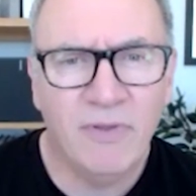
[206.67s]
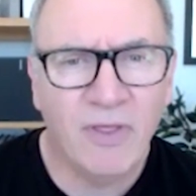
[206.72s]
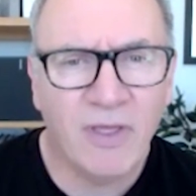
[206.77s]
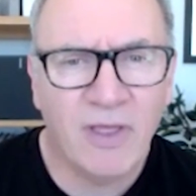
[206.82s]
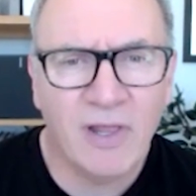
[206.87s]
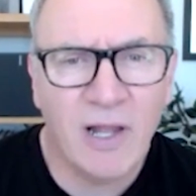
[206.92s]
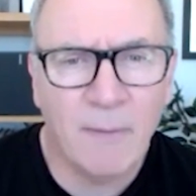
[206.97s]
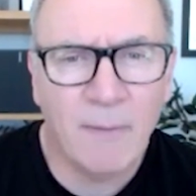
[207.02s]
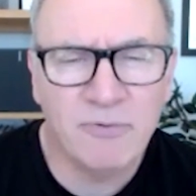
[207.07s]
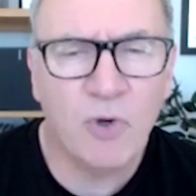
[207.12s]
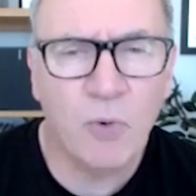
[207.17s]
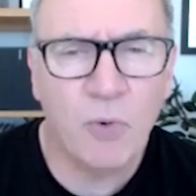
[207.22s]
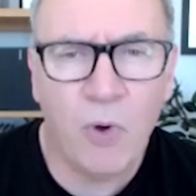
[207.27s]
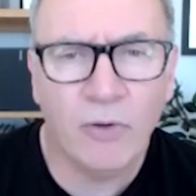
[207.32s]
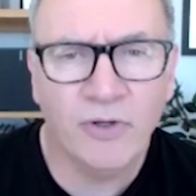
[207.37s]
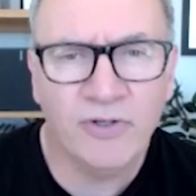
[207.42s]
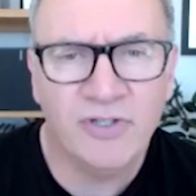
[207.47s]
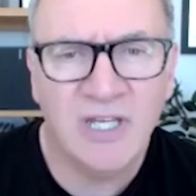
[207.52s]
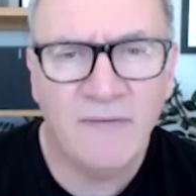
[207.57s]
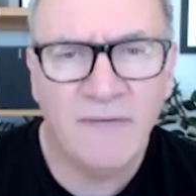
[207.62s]
club's
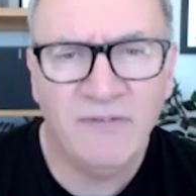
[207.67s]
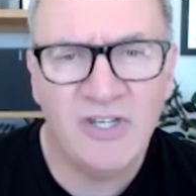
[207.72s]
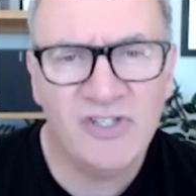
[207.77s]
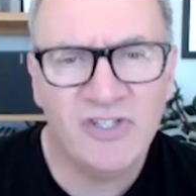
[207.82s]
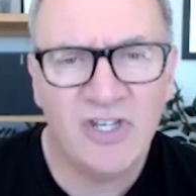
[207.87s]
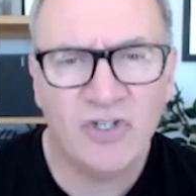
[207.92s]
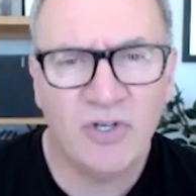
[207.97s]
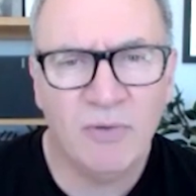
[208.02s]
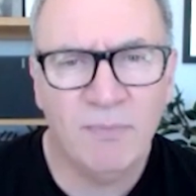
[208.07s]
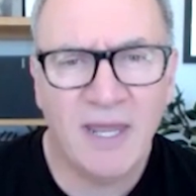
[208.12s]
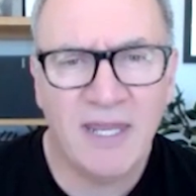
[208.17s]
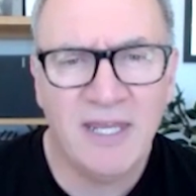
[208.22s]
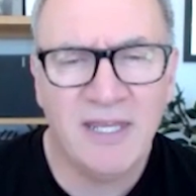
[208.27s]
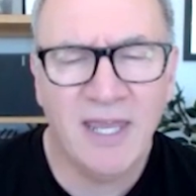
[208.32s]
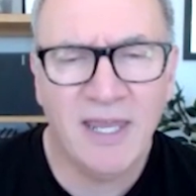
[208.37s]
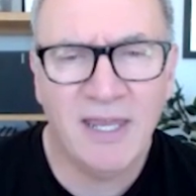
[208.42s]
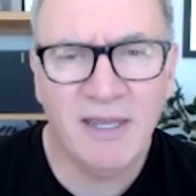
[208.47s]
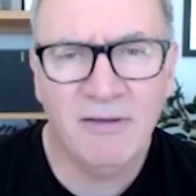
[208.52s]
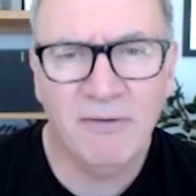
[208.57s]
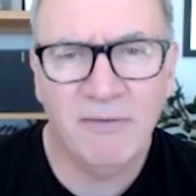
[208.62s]
quality of decision
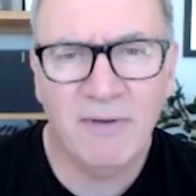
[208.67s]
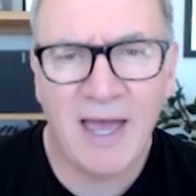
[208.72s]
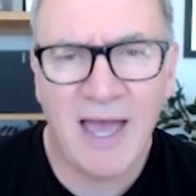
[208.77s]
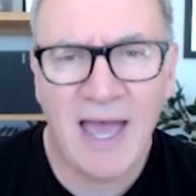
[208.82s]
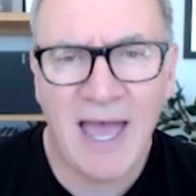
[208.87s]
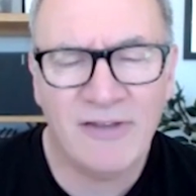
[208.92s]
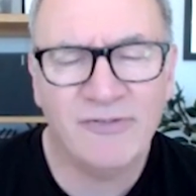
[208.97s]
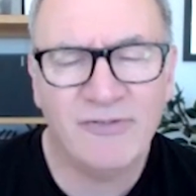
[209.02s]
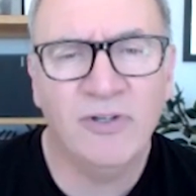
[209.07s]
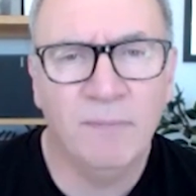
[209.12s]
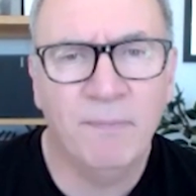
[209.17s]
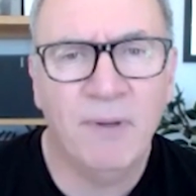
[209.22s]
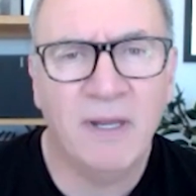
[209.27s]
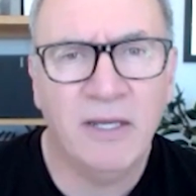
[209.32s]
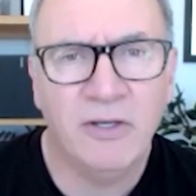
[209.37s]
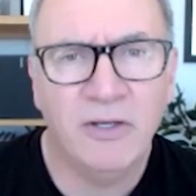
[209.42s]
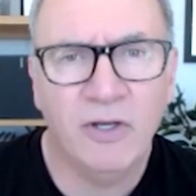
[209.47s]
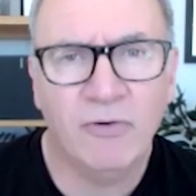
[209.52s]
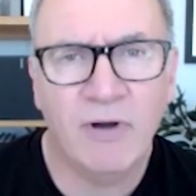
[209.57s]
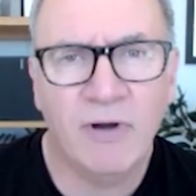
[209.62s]
making hasn't
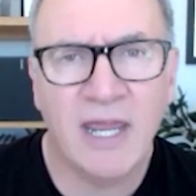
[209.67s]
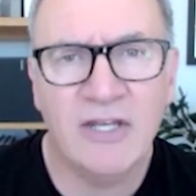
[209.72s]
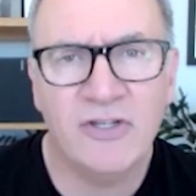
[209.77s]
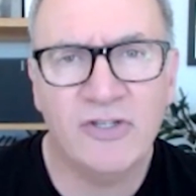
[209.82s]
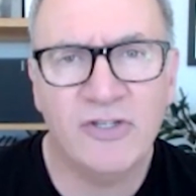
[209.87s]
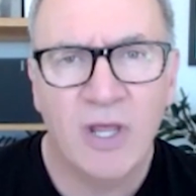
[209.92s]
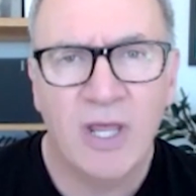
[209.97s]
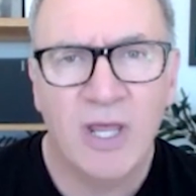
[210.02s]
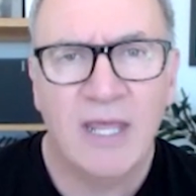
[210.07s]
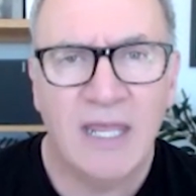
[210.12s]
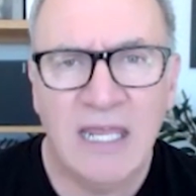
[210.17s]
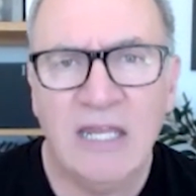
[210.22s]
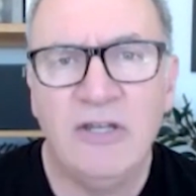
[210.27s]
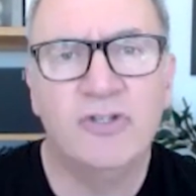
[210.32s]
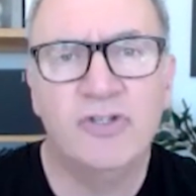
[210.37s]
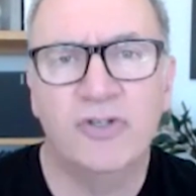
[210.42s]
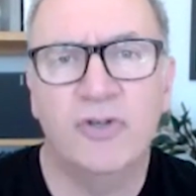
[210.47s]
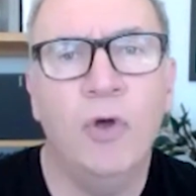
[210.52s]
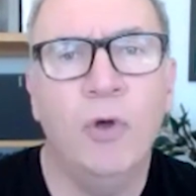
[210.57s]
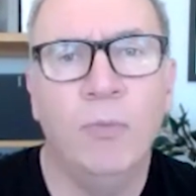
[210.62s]
been great in
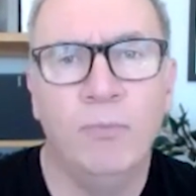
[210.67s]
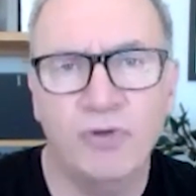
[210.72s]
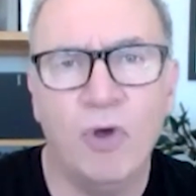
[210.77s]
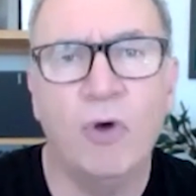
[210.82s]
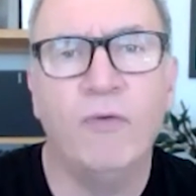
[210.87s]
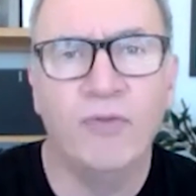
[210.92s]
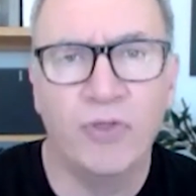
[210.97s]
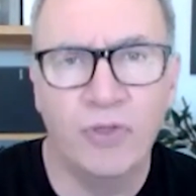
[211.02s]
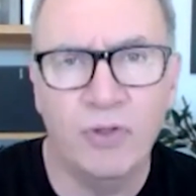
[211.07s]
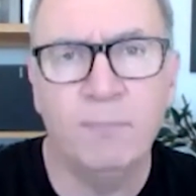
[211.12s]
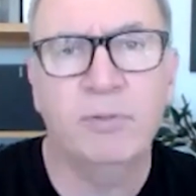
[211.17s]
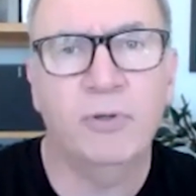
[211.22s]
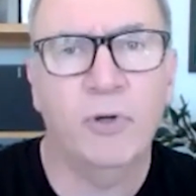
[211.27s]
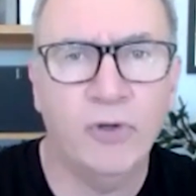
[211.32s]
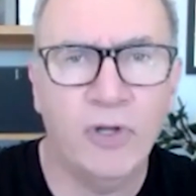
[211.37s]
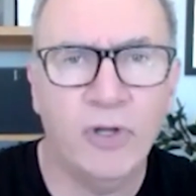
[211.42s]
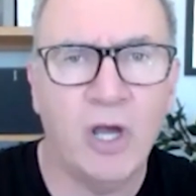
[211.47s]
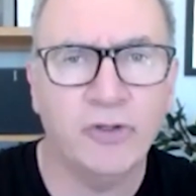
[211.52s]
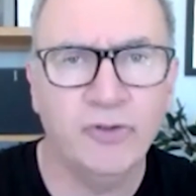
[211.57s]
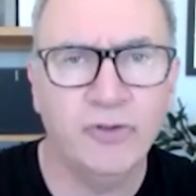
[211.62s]
terms of the
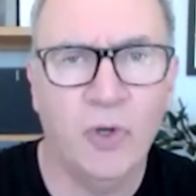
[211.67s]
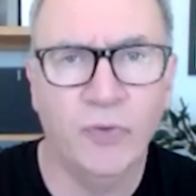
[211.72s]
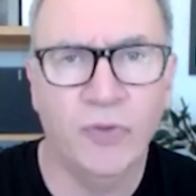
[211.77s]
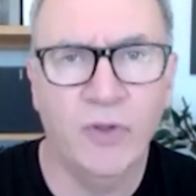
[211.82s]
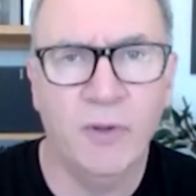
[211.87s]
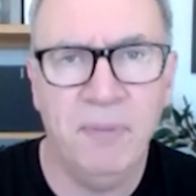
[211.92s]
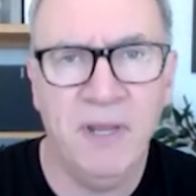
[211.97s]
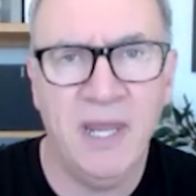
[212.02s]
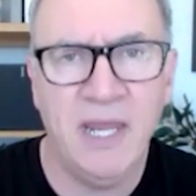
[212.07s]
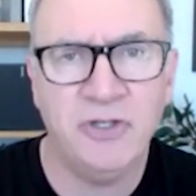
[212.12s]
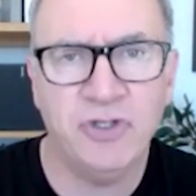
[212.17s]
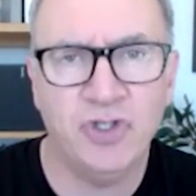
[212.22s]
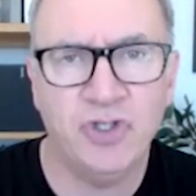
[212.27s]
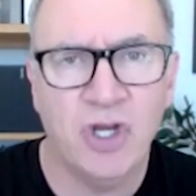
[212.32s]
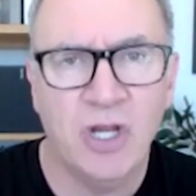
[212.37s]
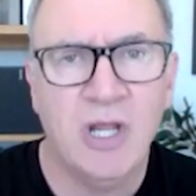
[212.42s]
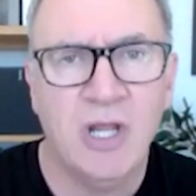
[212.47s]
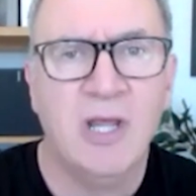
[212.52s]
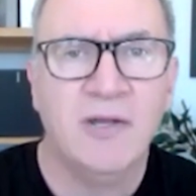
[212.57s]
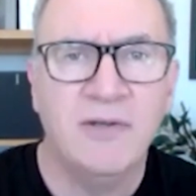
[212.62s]
product on the
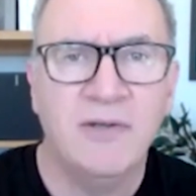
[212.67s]
pitch.